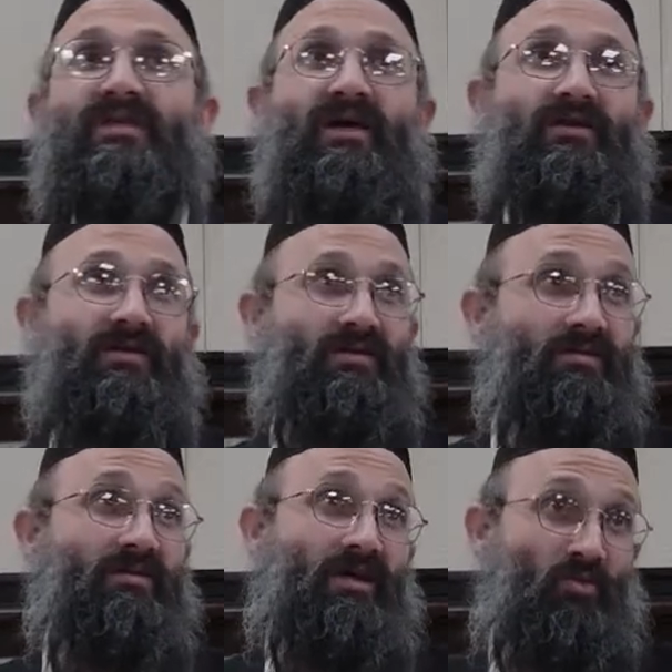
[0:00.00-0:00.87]
that
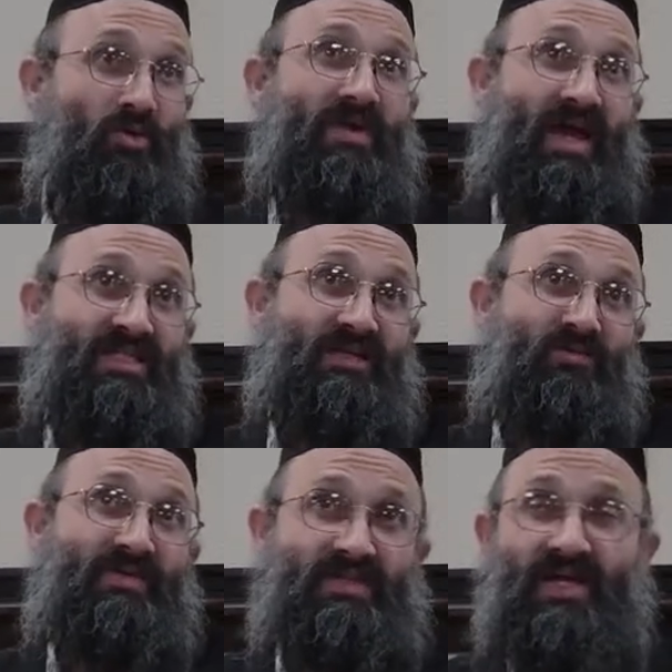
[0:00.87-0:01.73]
a woman has to
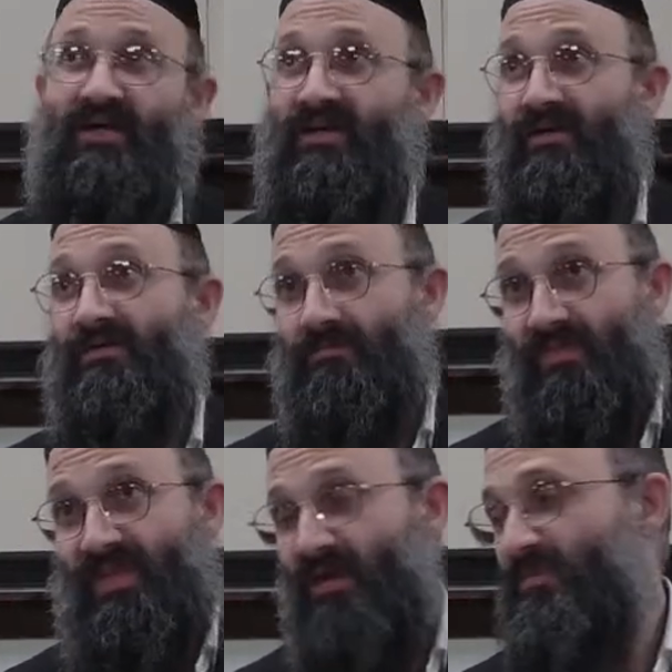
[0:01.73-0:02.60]
be misaking
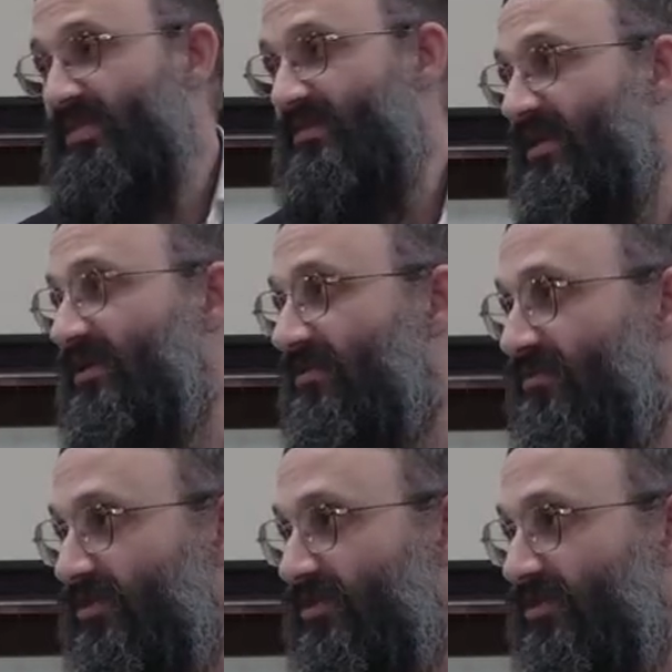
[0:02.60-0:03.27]
that mistake of